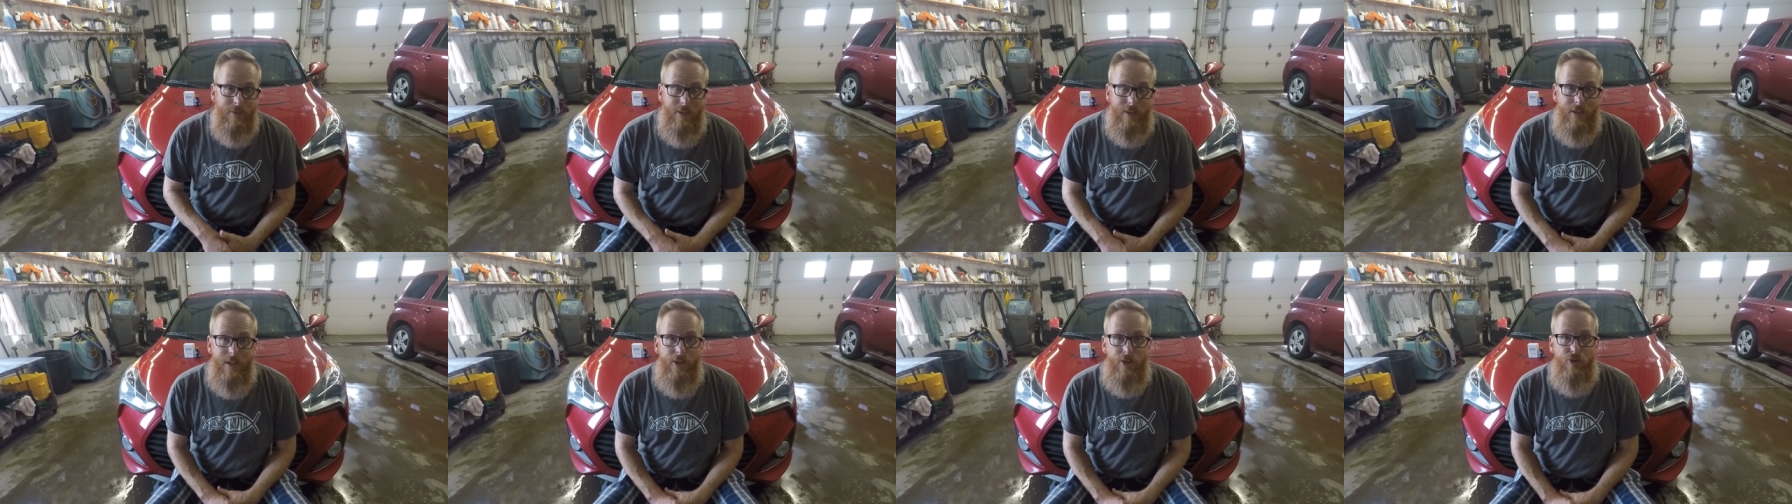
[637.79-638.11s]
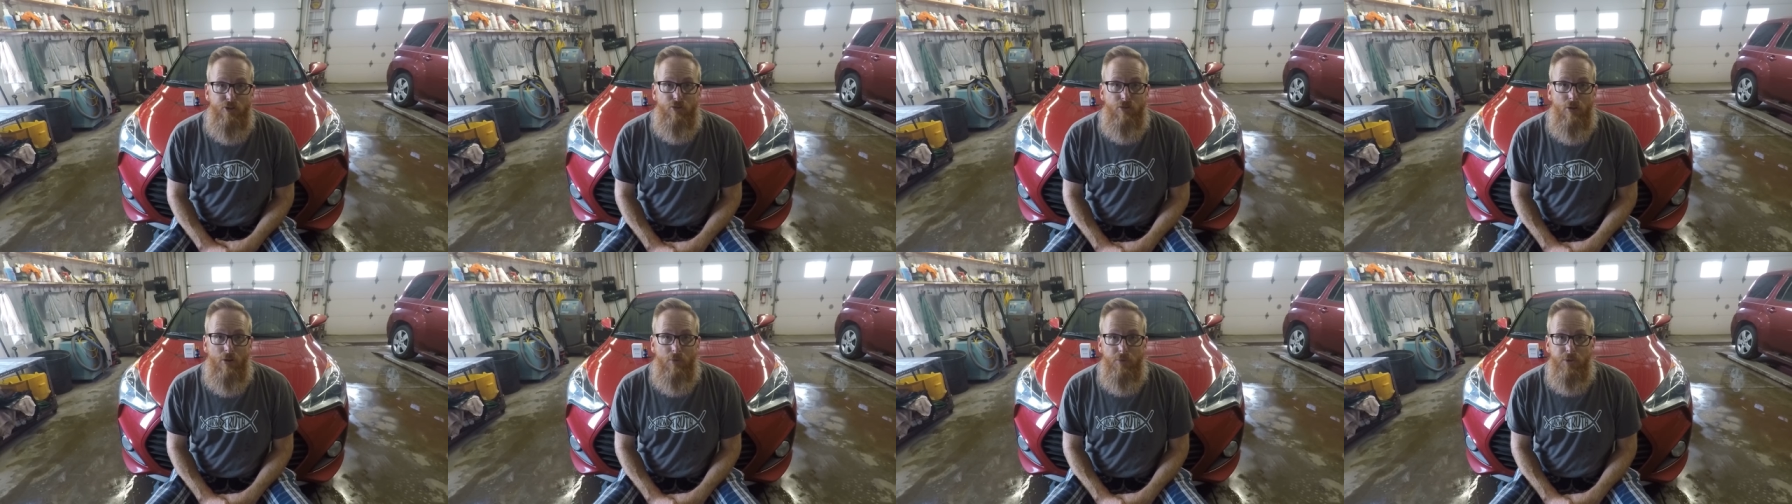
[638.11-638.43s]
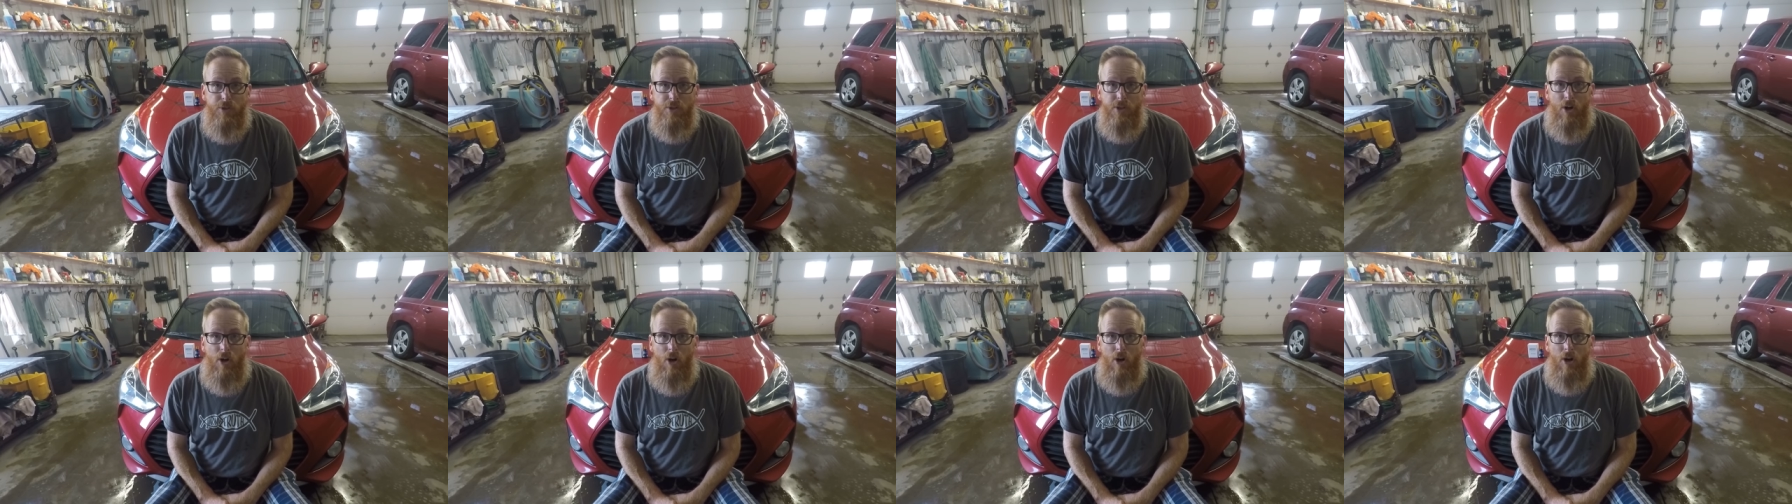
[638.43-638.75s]
intro
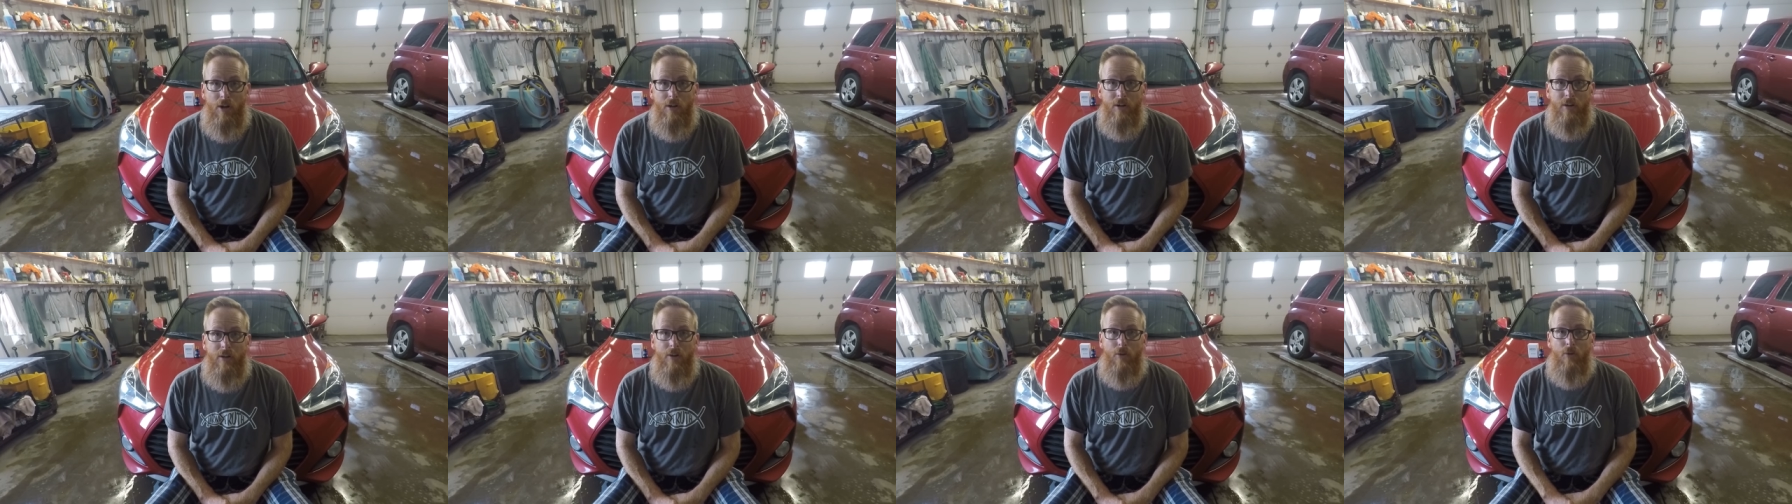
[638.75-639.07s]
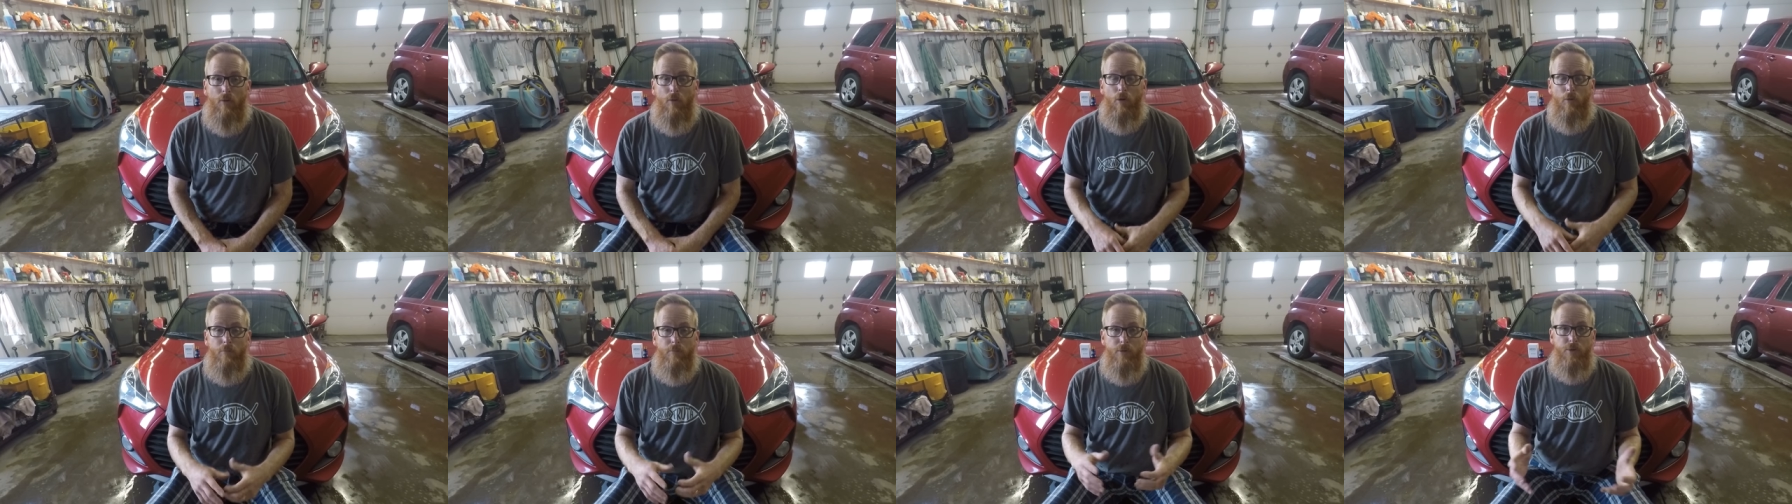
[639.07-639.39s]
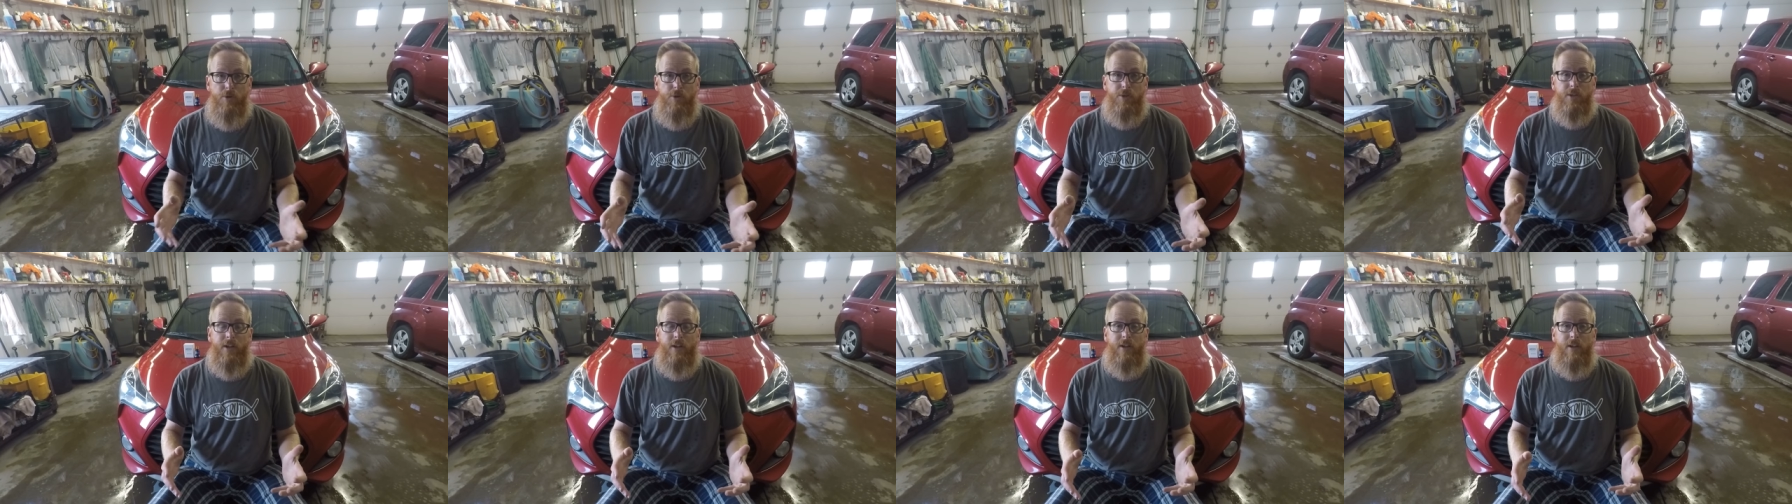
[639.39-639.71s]
song or
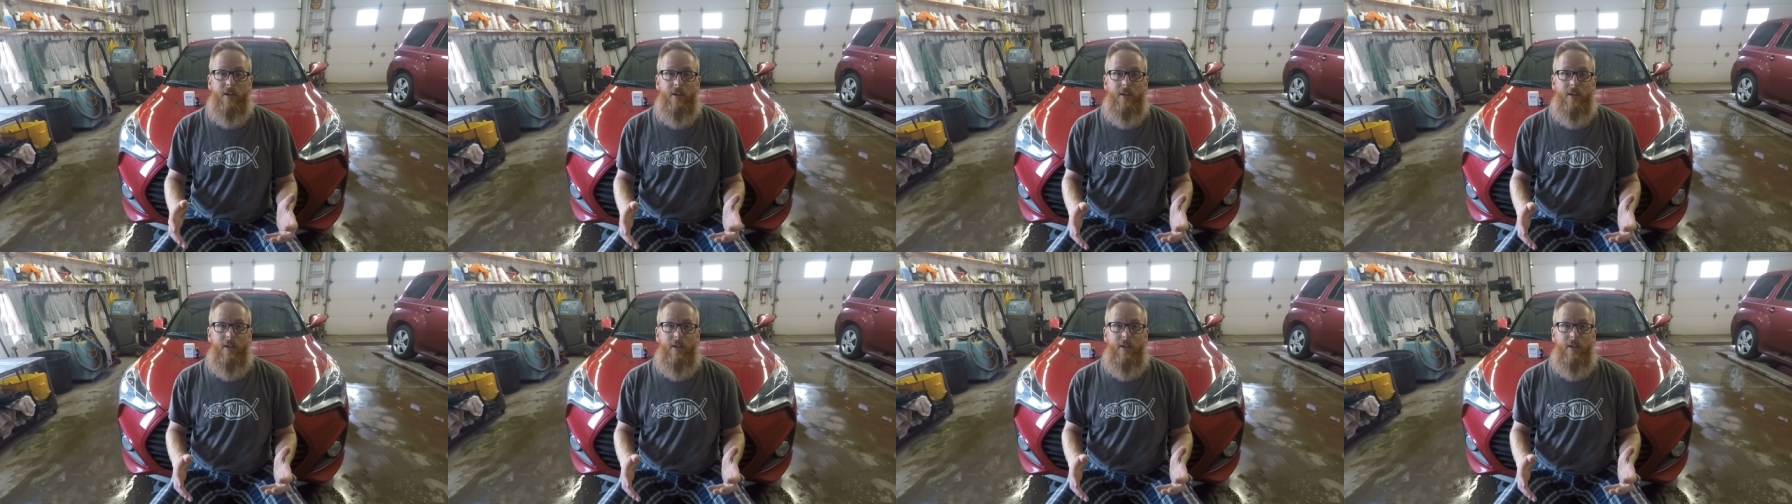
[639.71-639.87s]
music